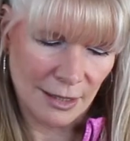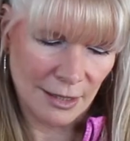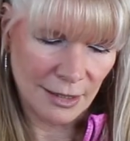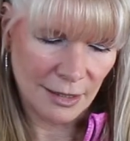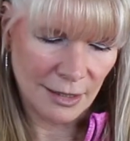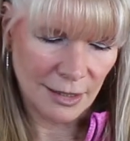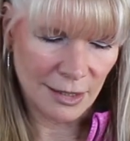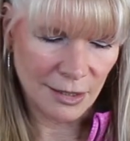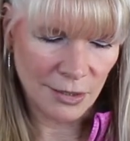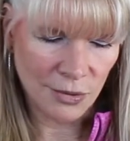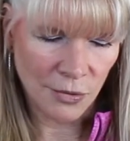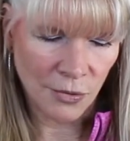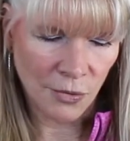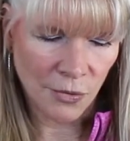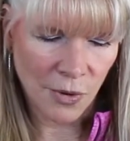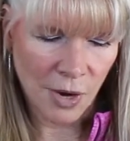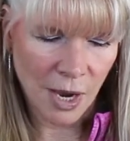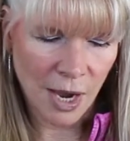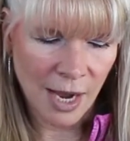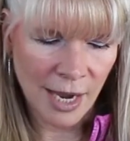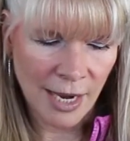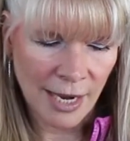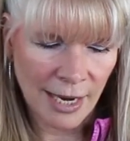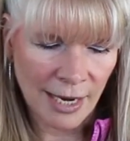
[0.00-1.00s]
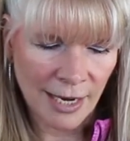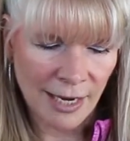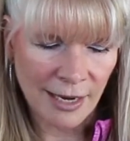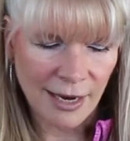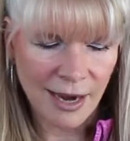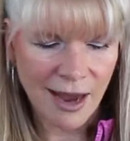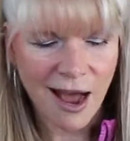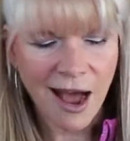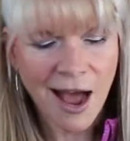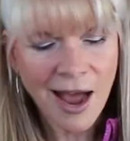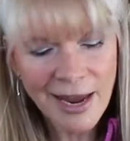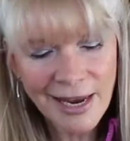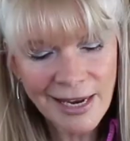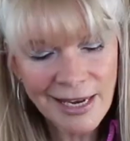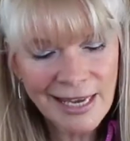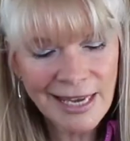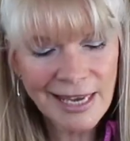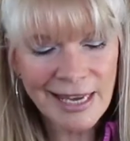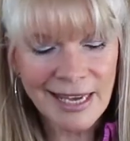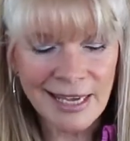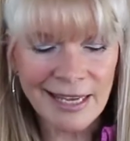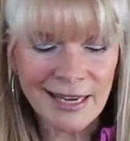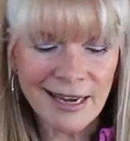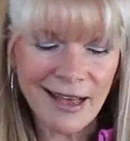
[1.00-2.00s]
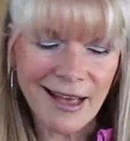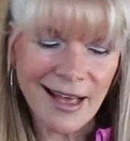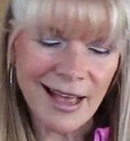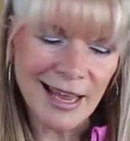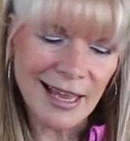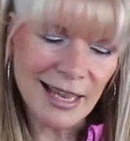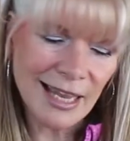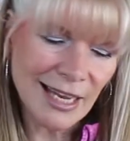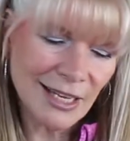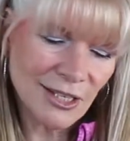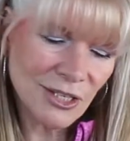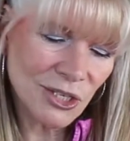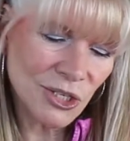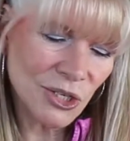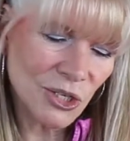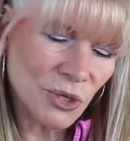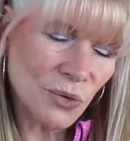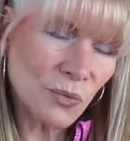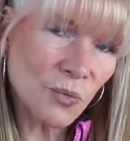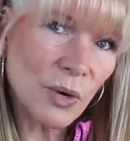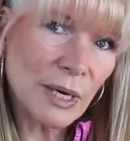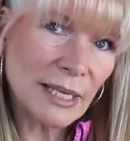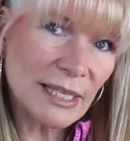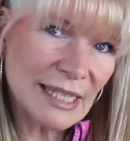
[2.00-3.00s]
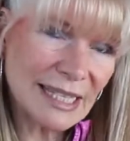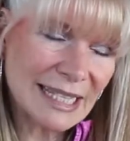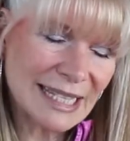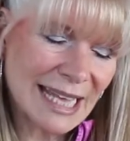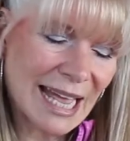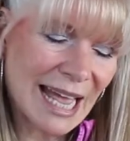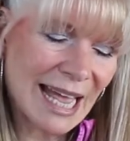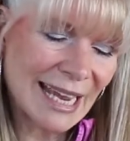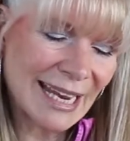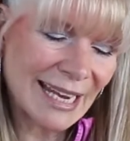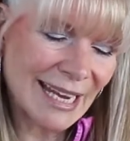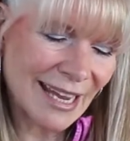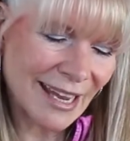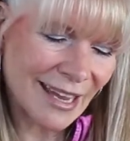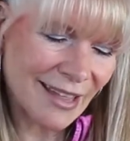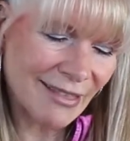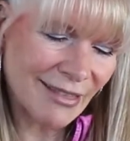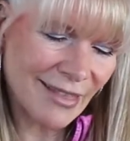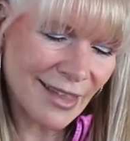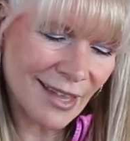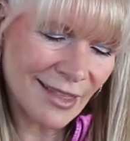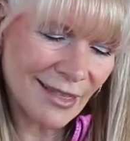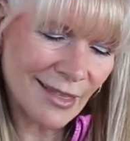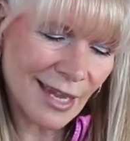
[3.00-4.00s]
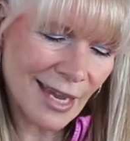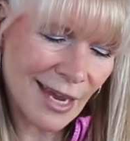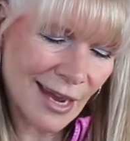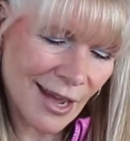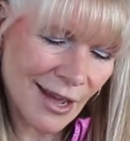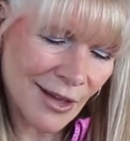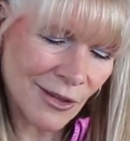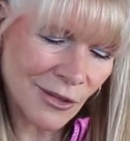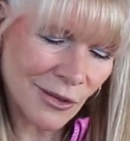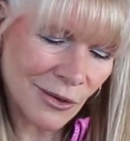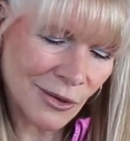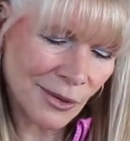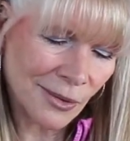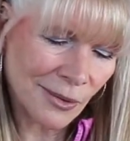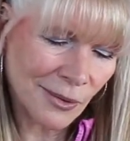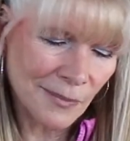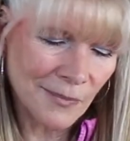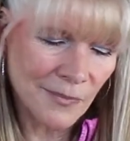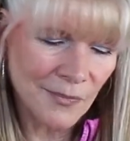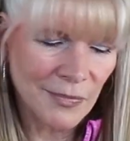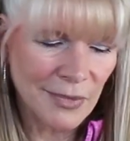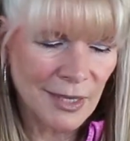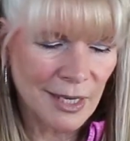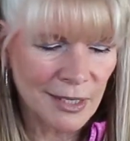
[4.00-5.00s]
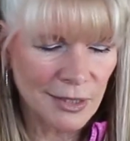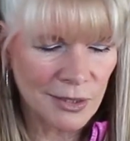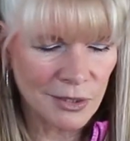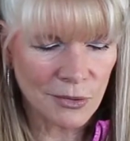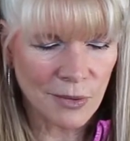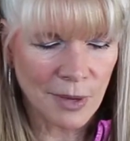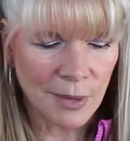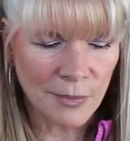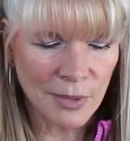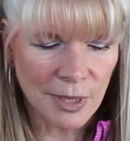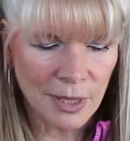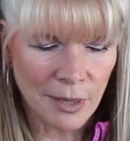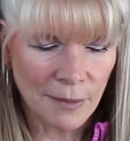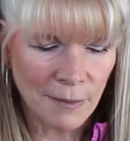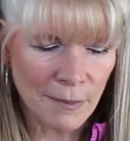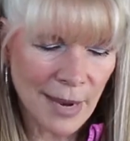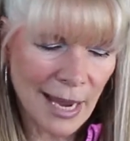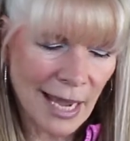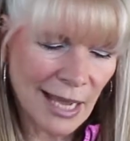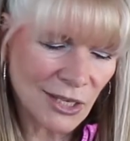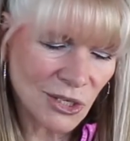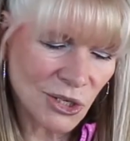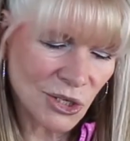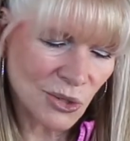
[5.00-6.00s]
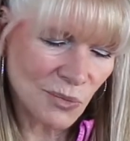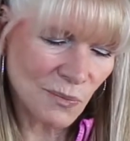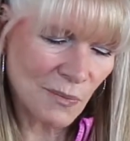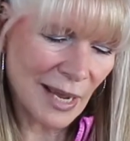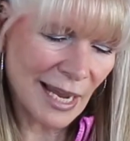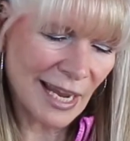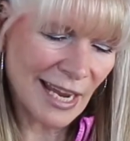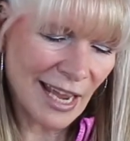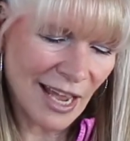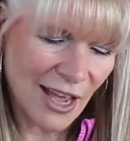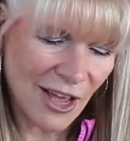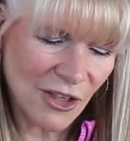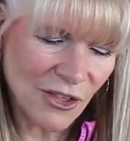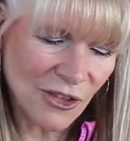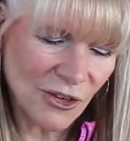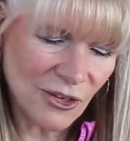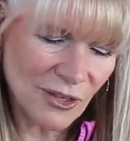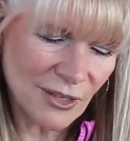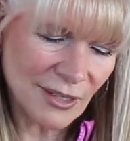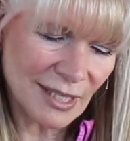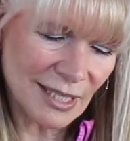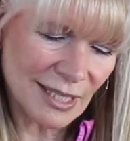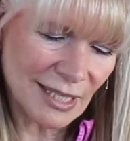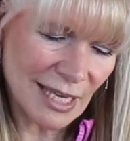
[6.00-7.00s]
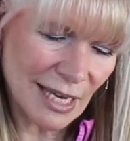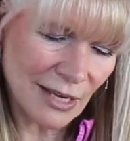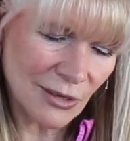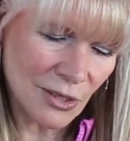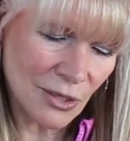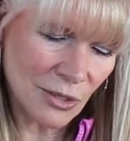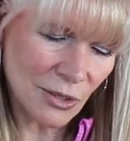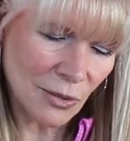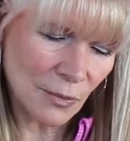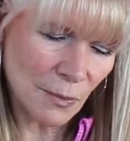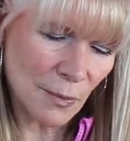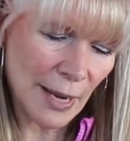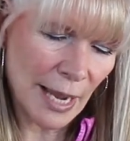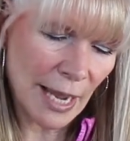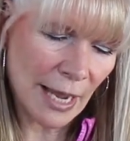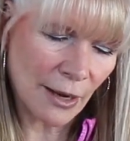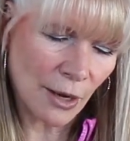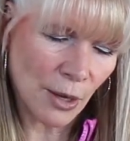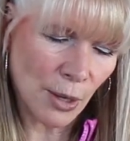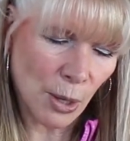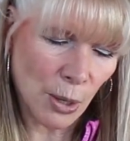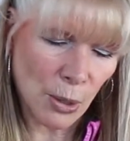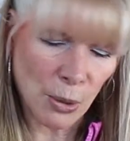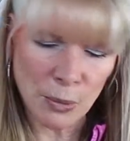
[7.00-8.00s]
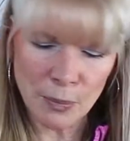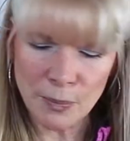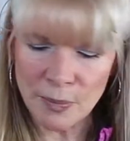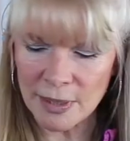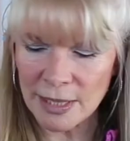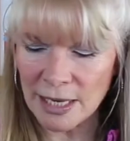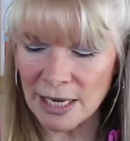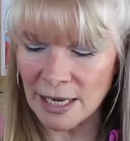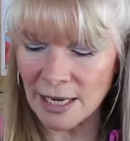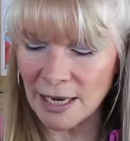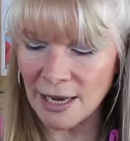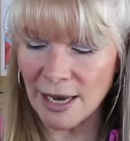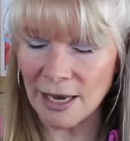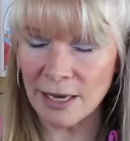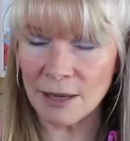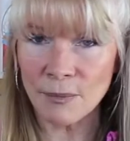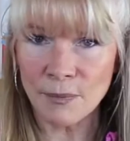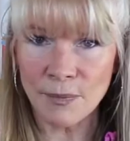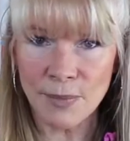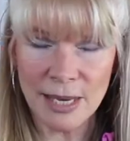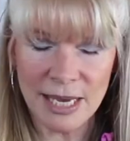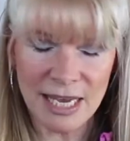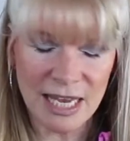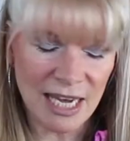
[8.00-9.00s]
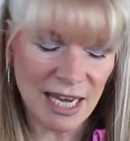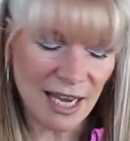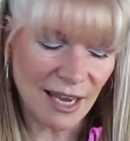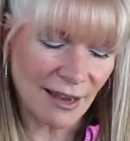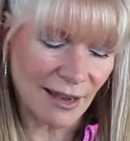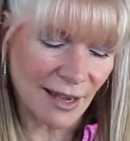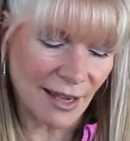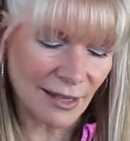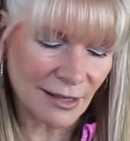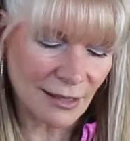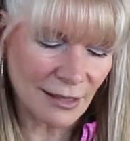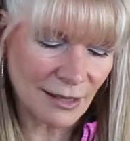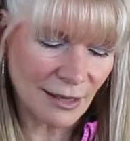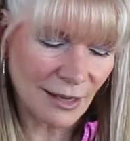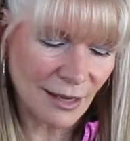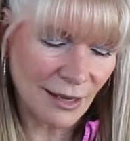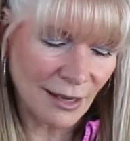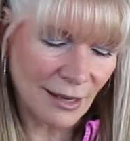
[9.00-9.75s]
So I like to do one side and then the other. So I'm going to match my other center back opening and pin it.